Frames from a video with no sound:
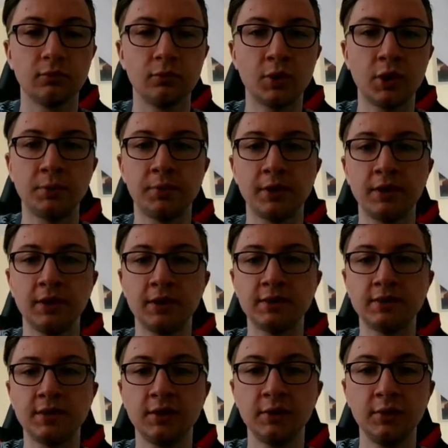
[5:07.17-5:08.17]
White play knight
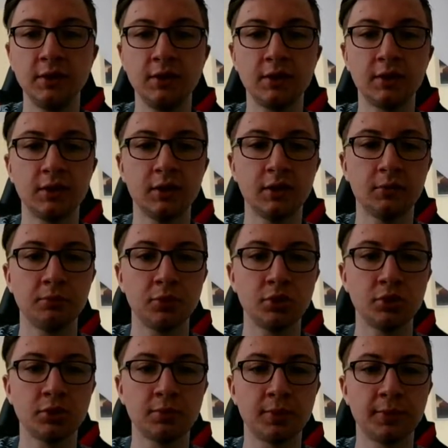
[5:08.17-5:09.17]
c3,
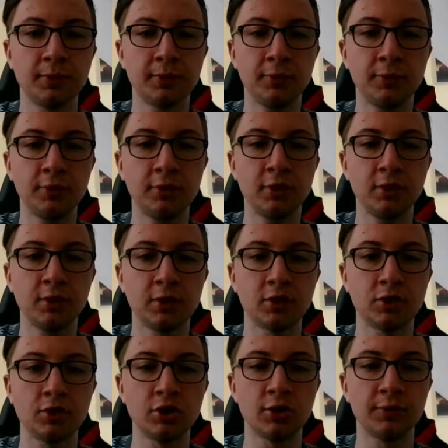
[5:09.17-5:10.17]
bishop f4,
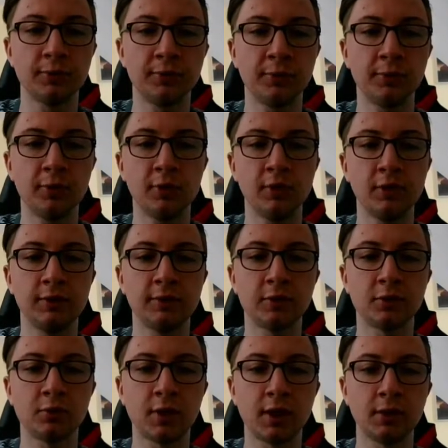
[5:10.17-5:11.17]
gf4,
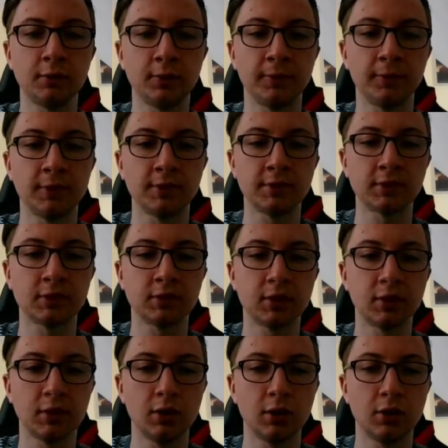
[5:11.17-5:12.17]
leaving white with this
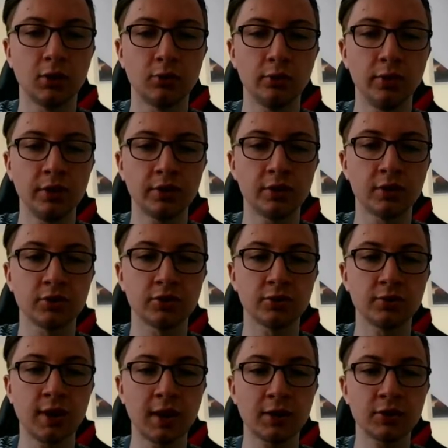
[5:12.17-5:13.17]
weird
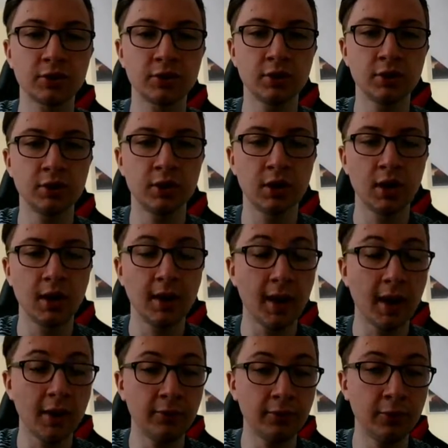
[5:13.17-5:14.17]
construction.
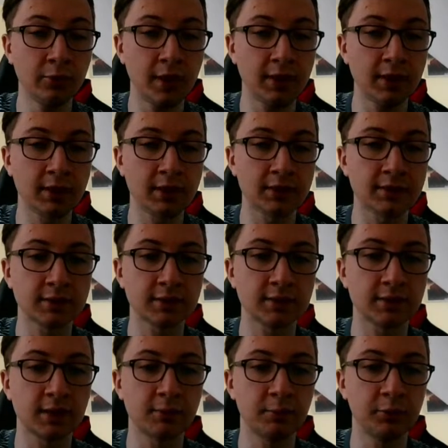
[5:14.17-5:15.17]
However, white has
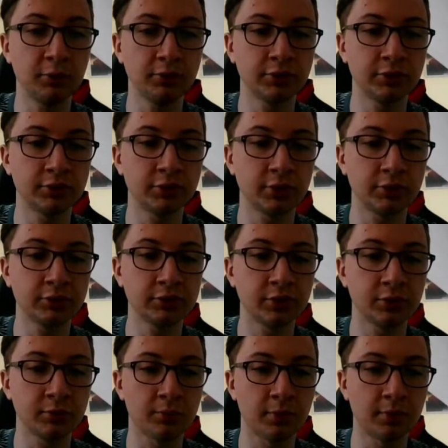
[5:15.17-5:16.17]
some pluses
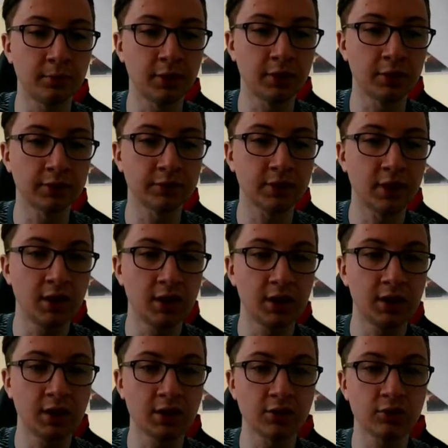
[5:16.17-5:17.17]
also, but because
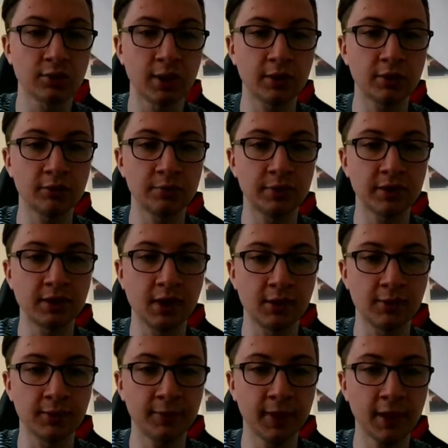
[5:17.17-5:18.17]
you can try to play
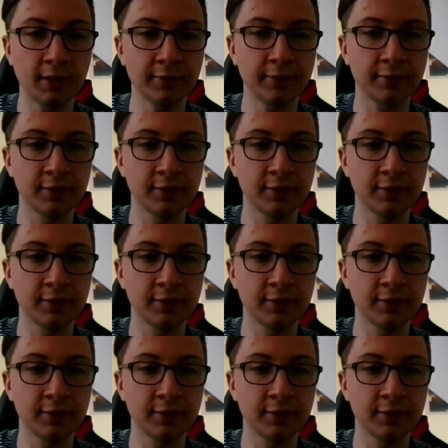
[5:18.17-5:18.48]
knight e5,